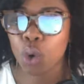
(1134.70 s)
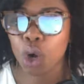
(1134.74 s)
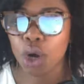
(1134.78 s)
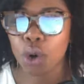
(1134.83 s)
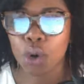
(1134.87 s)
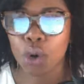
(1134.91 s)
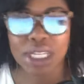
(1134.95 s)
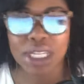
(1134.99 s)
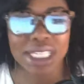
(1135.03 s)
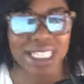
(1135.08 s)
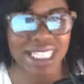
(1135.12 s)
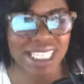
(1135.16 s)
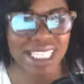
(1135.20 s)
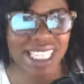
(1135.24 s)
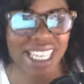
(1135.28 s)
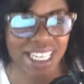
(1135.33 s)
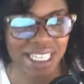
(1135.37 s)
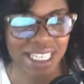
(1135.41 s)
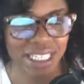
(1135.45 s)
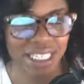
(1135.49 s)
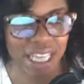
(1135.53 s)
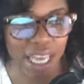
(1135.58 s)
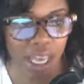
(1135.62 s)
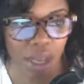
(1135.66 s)
going to
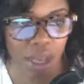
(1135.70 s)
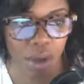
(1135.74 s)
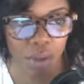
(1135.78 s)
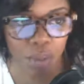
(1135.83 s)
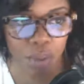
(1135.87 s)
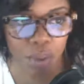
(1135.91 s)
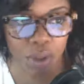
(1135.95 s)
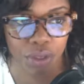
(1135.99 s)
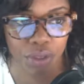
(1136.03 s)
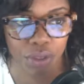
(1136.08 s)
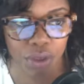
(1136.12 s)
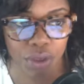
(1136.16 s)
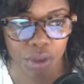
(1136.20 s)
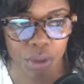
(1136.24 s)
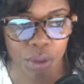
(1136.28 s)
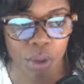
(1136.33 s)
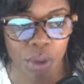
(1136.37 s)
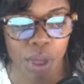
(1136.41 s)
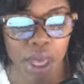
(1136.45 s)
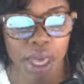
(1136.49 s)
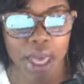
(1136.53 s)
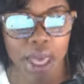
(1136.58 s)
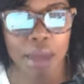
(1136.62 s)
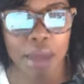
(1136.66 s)
sit down with you
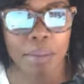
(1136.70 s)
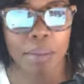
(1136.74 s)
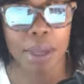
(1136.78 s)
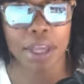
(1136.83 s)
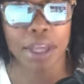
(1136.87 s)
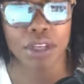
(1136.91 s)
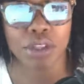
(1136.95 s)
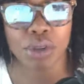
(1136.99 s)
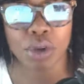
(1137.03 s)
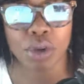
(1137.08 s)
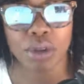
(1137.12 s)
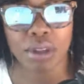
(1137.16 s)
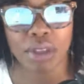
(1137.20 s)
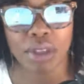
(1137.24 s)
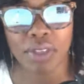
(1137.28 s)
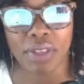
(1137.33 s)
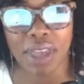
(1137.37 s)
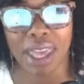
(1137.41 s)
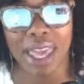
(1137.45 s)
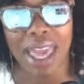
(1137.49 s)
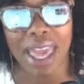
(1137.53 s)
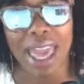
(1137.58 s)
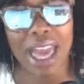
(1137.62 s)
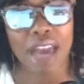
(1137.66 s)
and make sure that they
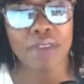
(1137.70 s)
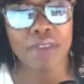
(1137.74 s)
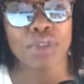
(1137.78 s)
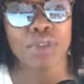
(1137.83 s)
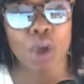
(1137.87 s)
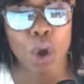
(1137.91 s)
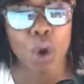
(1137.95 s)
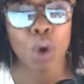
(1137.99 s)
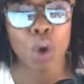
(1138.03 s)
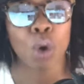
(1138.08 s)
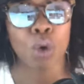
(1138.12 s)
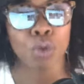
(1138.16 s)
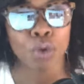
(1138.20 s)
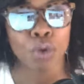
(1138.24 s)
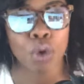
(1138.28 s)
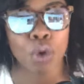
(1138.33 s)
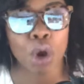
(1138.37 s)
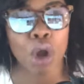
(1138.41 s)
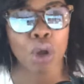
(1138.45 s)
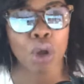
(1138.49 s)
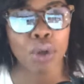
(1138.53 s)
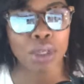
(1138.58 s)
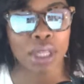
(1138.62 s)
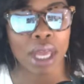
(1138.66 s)
have the
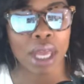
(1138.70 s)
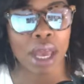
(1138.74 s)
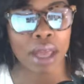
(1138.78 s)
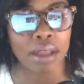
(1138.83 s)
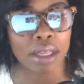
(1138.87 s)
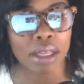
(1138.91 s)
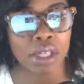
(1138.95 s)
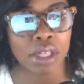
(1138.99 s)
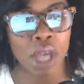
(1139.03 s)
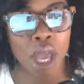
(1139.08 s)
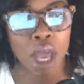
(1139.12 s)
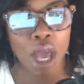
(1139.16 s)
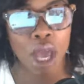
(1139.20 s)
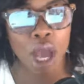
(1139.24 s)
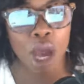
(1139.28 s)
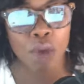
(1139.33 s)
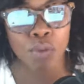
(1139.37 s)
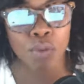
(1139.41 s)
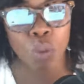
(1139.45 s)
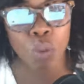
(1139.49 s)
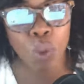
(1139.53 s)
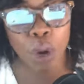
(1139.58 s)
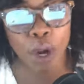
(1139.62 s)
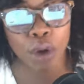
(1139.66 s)
overall knowledge of
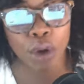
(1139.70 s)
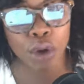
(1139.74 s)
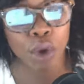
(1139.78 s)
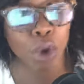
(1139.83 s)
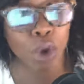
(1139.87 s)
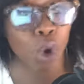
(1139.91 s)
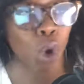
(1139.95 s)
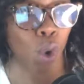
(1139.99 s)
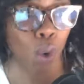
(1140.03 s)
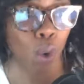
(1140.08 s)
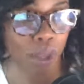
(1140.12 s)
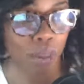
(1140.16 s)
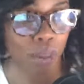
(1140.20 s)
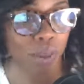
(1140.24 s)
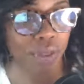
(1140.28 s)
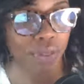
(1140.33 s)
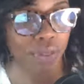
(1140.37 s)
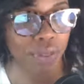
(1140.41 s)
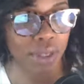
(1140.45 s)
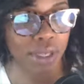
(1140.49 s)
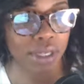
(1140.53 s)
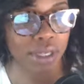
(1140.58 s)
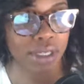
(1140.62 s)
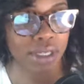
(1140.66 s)
where you're going with
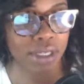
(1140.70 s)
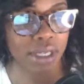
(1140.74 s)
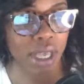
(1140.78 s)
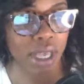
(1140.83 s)
this.